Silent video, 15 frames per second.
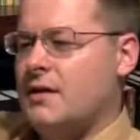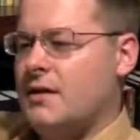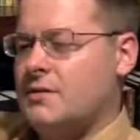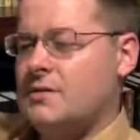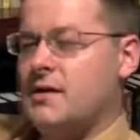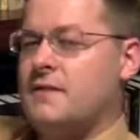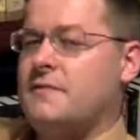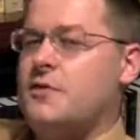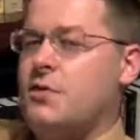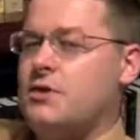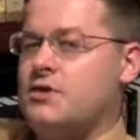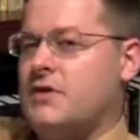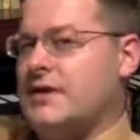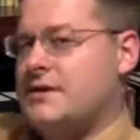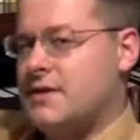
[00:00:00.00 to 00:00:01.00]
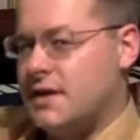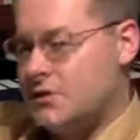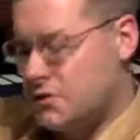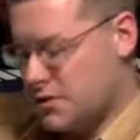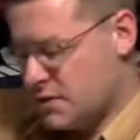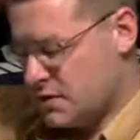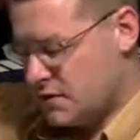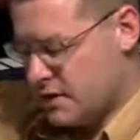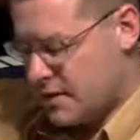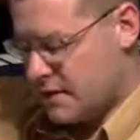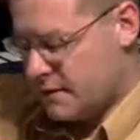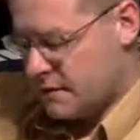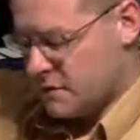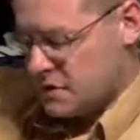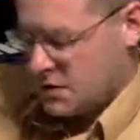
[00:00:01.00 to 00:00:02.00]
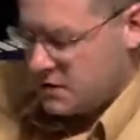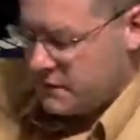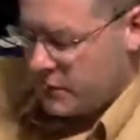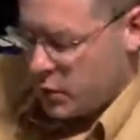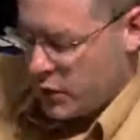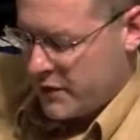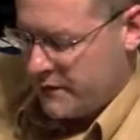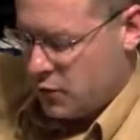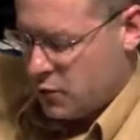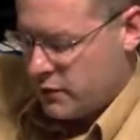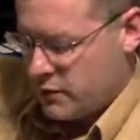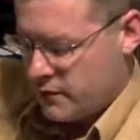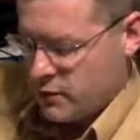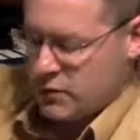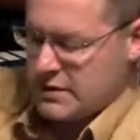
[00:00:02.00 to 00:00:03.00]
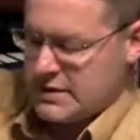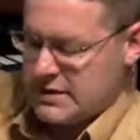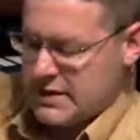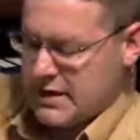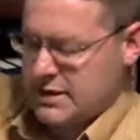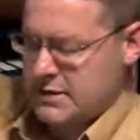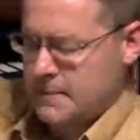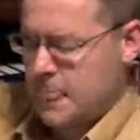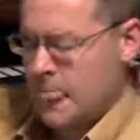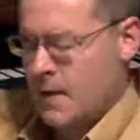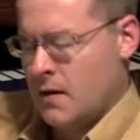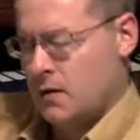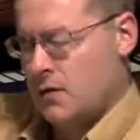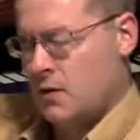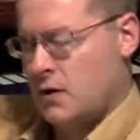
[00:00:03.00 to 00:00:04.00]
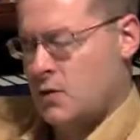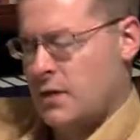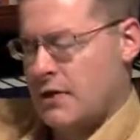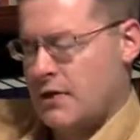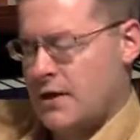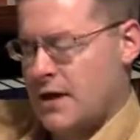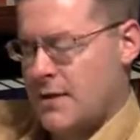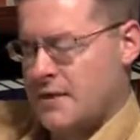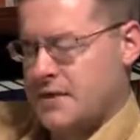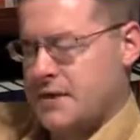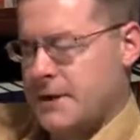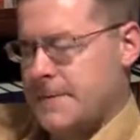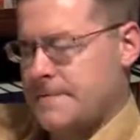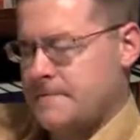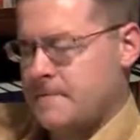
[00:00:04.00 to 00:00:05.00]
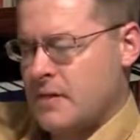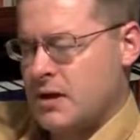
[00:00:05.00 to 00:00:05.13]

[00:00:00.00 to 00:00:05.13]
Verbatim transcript: Let's look at four translations of verses 44 through 46, along with a commentary,